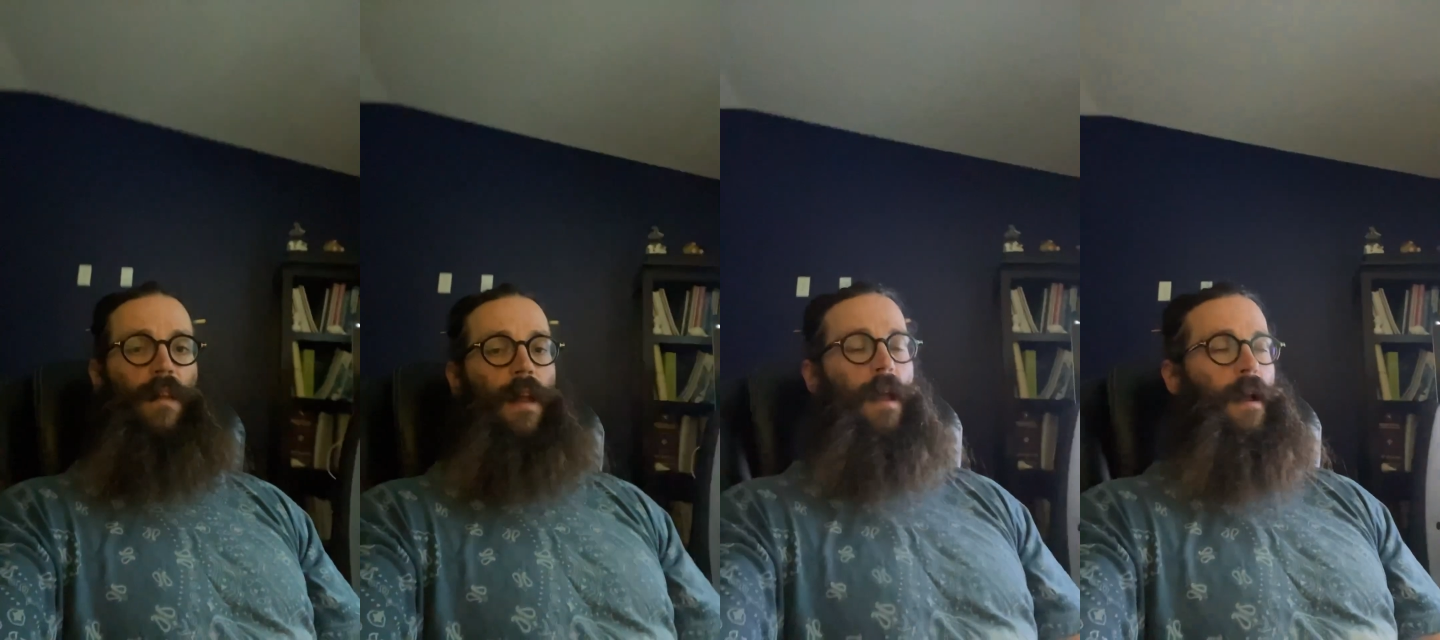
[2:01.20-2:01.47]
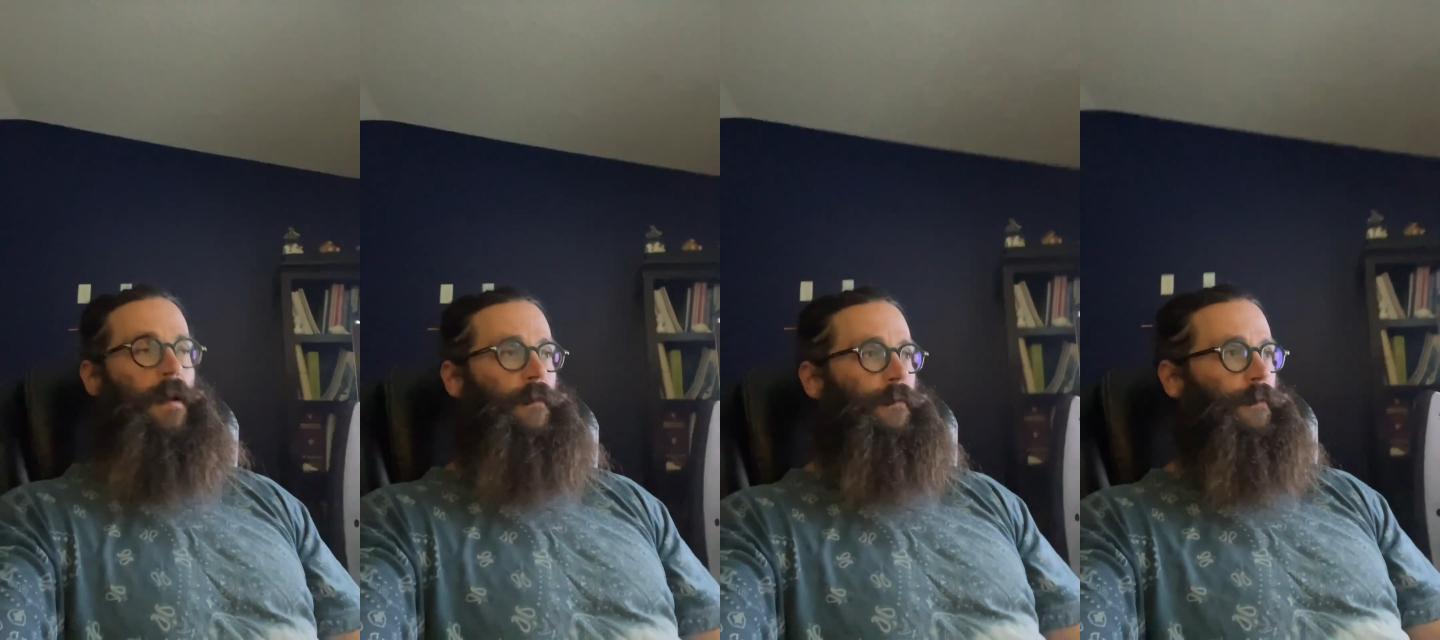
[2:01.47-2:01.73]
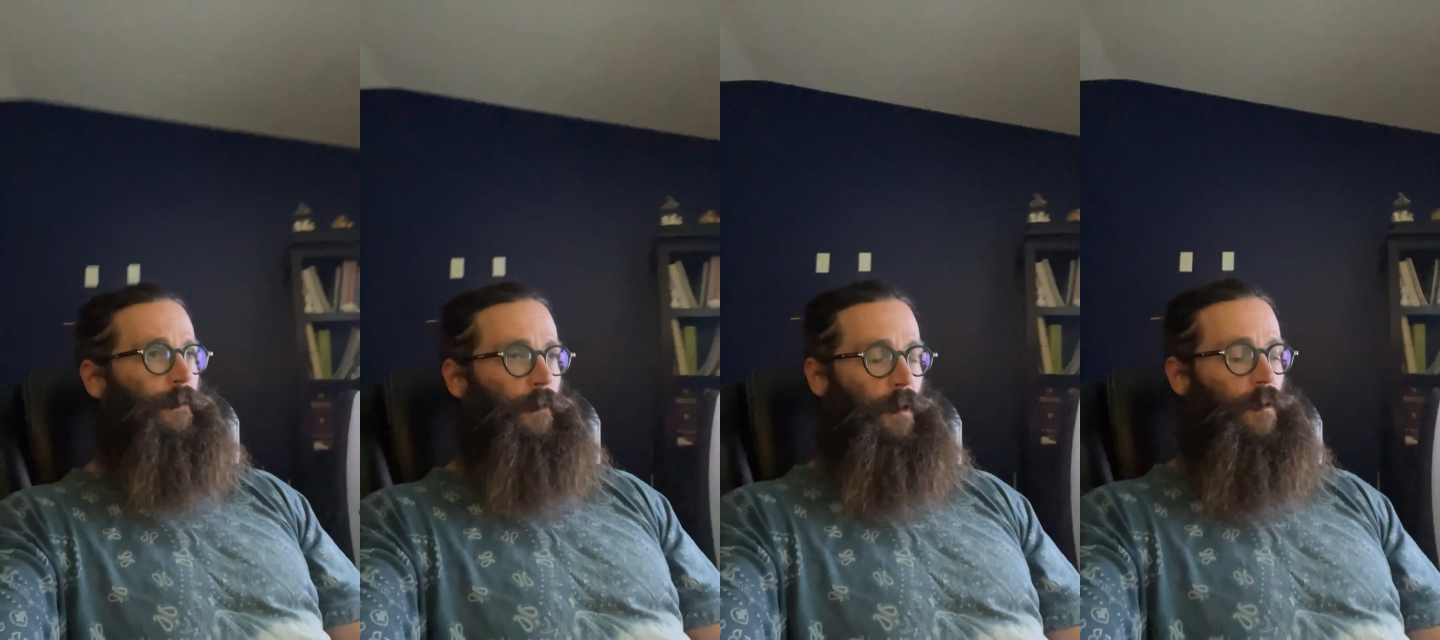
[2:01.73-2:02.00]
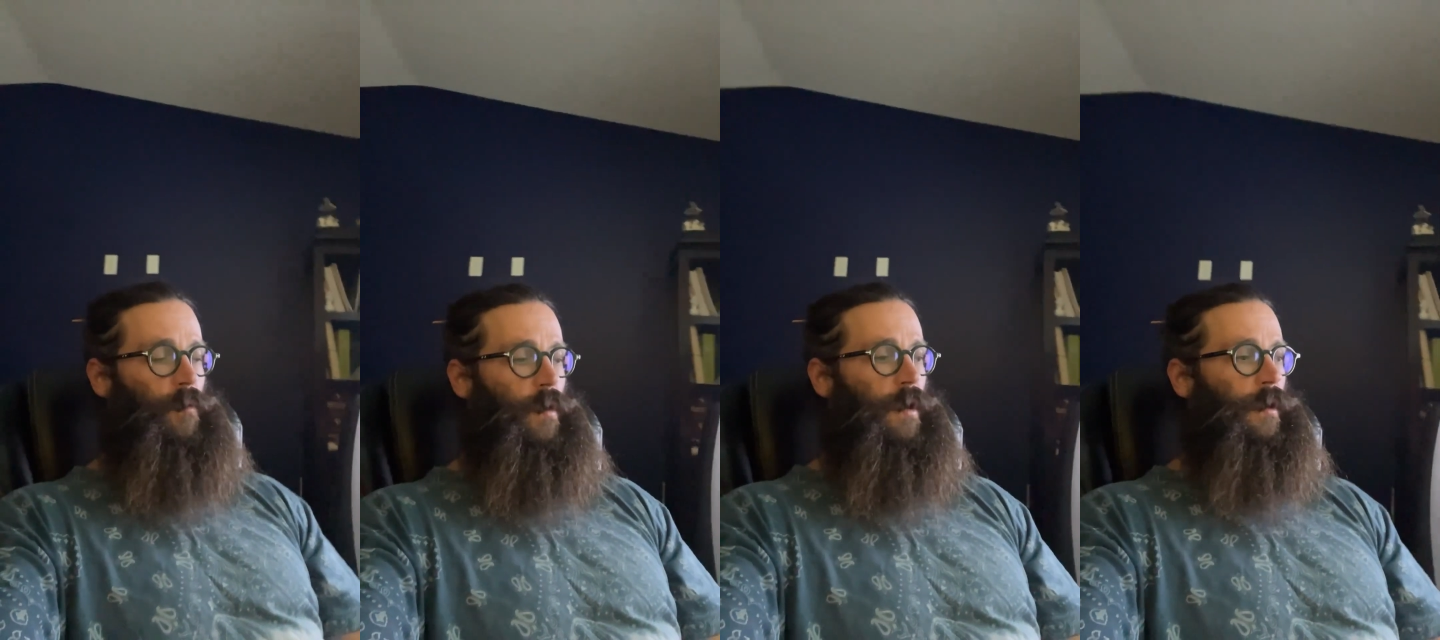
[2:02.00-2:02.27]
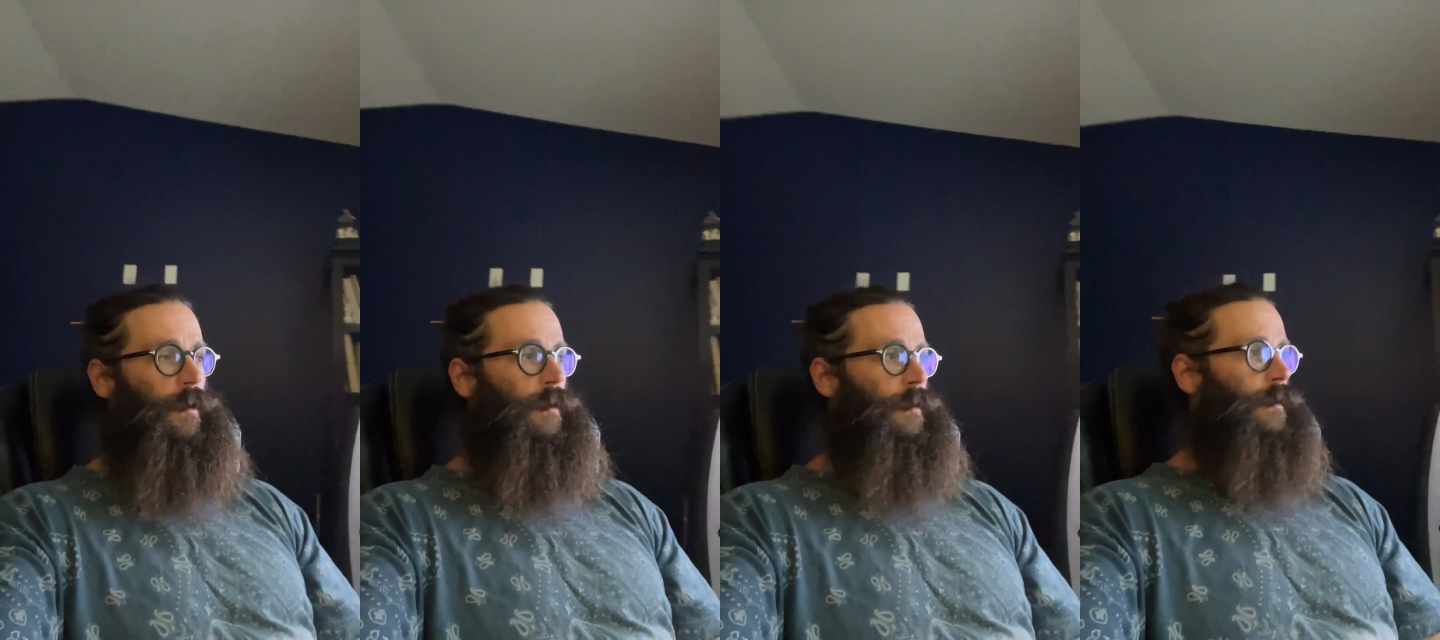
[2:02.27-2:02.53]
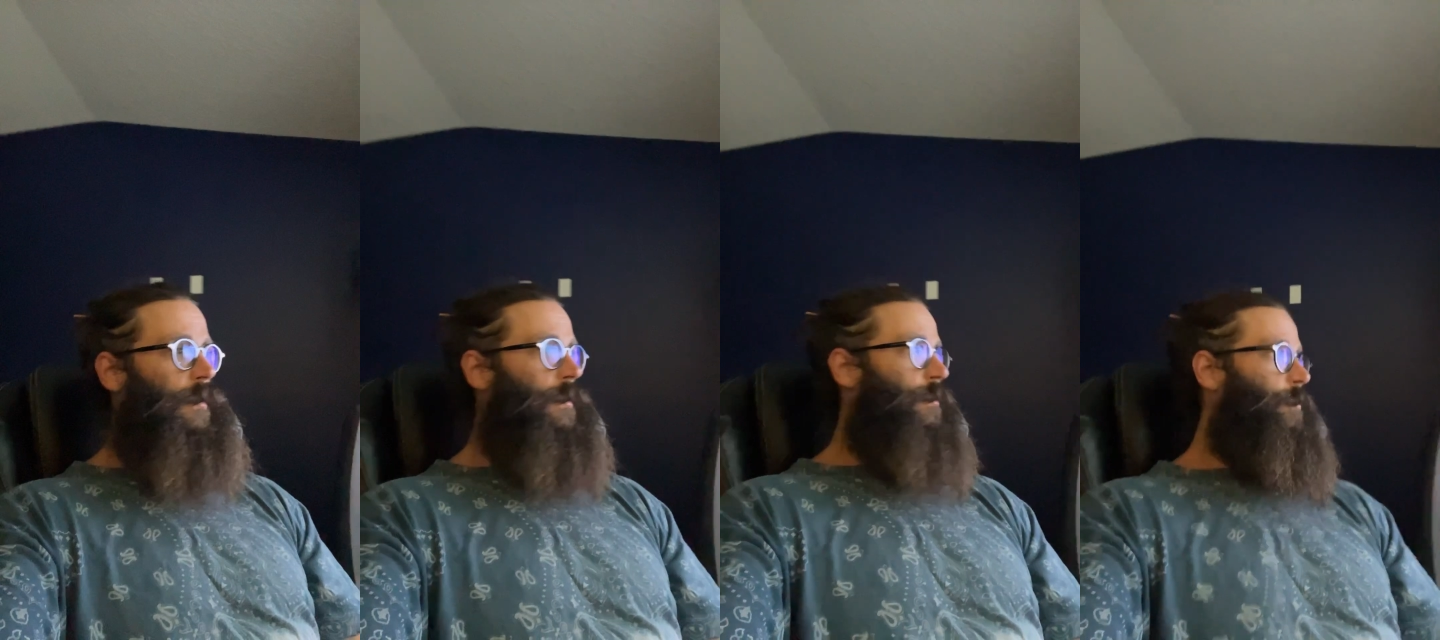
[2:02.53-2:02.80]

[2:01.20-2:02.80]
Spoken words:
to have free will,